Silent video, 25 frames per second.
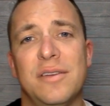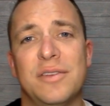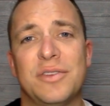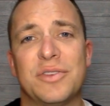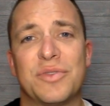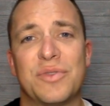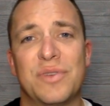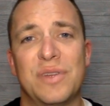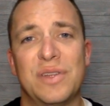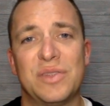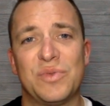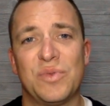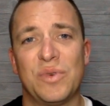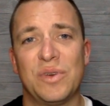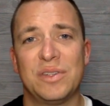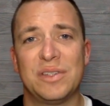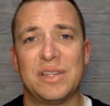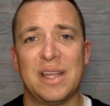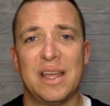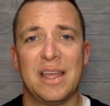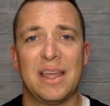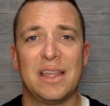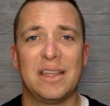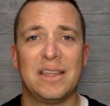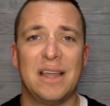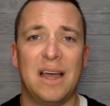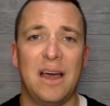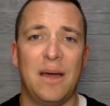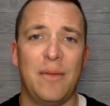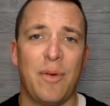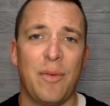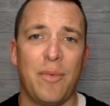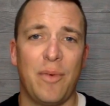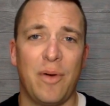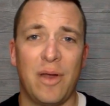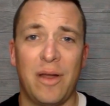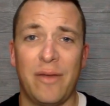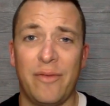screens weren't taken down,
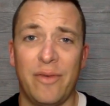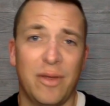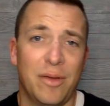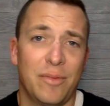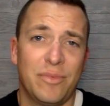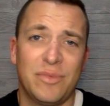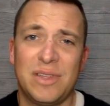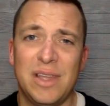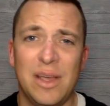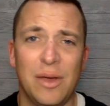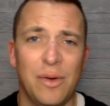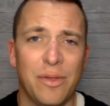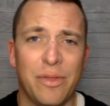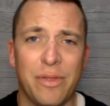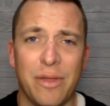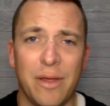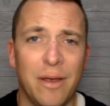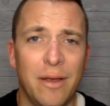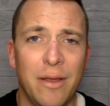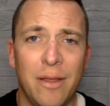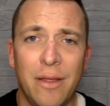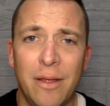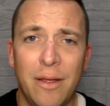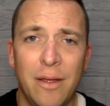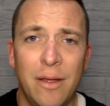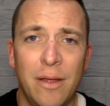but whatever, you deal with it."